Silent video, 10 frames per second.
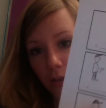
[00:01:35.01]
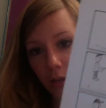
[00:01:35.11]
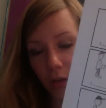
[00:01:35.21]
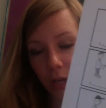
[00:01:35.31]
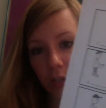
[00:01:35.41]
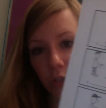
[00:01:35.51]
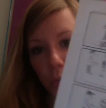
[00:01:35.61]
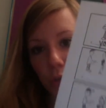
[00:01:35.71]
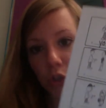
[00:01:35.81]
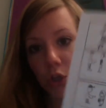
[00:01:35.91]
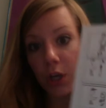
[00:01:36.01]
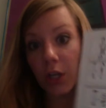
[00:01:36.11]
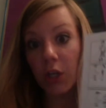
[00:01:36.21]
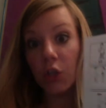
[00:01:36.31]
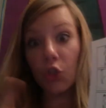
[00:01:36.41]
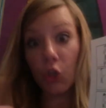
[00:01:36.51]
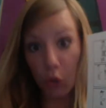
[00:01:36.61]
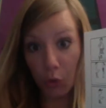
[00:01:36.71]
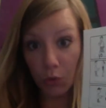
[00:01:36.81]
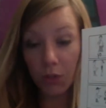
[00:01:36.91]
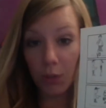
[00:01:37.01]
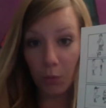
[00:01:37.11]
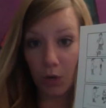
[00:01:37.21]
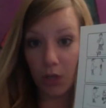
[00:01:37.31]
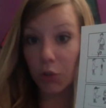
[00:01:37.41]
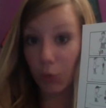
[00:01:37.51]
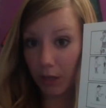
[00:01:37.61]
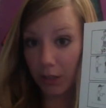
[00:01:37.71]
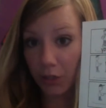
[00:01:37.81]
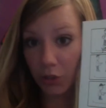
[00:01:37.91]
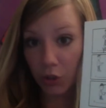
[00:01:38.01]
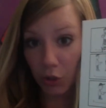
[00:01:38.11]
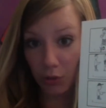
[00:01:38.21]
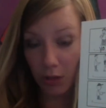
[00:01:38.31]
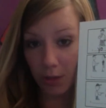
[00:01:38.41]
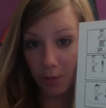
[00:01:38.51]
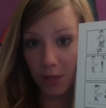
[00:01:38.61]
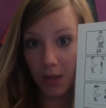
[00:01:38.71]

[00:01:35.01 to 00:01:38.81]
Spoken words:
Okay, so when you're talking to someone, directly to them,